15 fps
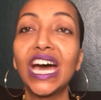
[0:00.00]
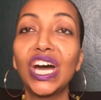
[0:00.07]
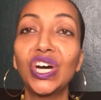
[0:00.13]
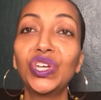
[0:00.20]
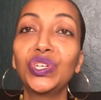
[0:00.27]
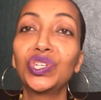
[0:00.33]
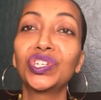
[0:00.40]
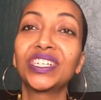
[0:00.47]

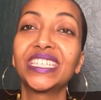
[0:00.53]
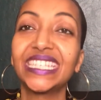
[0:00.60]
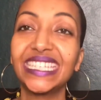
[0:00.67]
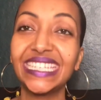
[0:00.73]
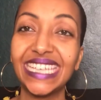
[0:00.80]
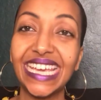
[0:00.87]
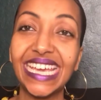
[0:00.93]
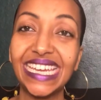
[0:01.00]

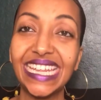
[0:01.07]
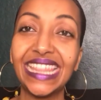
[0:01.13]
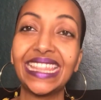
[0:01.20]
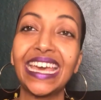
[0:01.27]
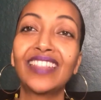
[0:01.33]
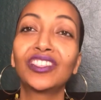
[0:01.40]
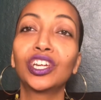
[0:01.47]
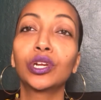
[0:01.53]
understand
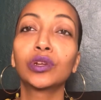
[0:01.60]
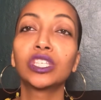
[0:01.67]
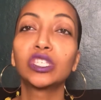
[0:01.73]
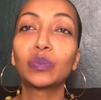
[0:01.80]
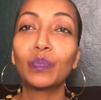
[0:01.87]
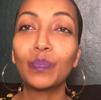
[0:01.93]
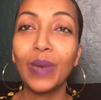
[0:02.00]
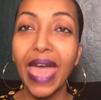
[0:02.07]
that there is
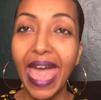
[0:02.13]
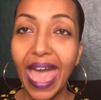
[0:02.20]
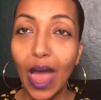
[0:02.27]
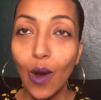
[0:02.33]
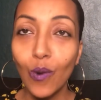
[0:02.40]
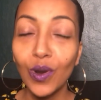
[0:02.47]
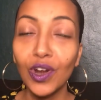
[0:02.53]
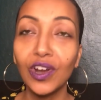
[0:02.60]

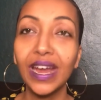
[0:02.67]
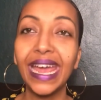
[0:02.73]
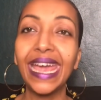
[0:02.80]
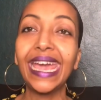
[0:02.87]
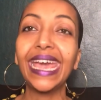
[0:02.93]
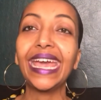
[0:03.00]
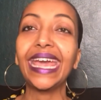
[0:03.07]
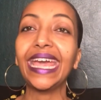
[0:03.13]
power
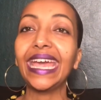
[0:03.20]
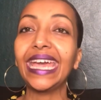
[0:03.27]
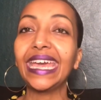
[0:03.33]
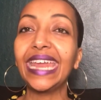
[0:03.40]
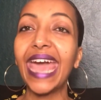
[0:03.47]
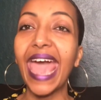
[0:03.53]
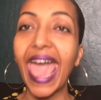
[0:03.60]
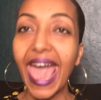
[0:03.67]

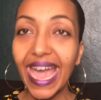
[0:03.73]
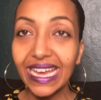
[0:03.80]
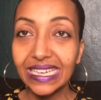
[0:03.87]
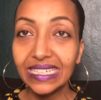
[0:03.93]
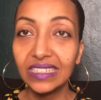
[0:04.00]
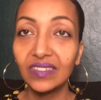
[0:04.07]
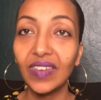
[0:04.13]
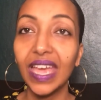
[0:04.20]
in
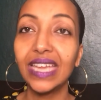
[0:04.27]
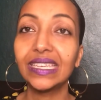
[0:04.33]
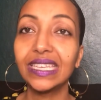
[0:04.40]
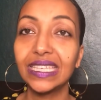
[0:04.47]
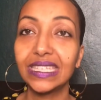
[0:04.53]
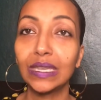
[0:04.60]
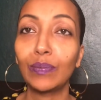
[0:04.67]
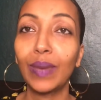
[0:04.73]
active
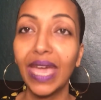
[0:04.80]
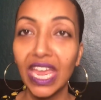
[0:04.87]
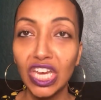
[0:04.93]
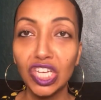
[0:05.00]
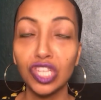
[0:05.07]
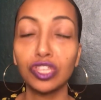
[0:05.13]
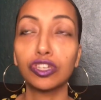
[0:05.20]
anticipation.